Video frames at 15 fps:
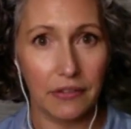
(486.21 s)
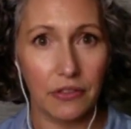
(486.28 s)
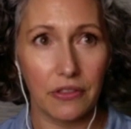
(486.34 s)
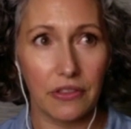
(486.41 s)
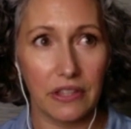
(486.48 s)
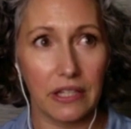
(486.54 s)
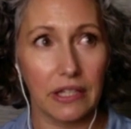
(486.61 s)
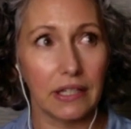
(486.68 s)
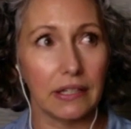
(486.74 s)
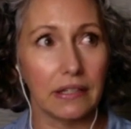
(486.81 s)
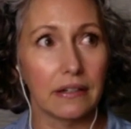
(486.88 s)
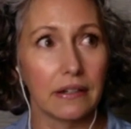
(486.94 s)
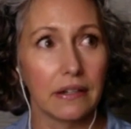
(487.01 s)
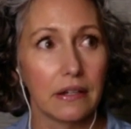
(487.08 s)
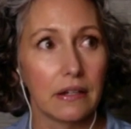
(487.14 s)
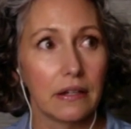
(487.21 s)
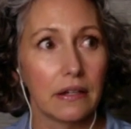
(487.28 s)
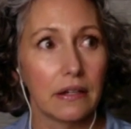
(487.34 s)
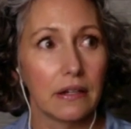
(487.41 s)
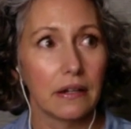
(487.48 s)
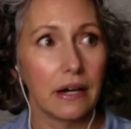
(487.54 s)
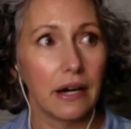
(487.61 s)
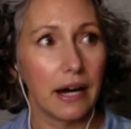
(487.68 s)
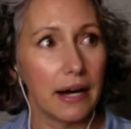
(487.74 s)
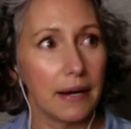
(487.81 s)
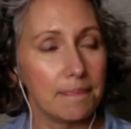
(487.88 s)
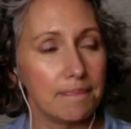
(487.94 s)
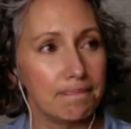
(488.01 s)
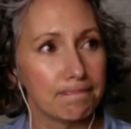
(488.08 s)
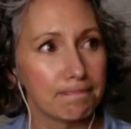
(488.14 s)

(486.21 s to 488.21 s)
the um,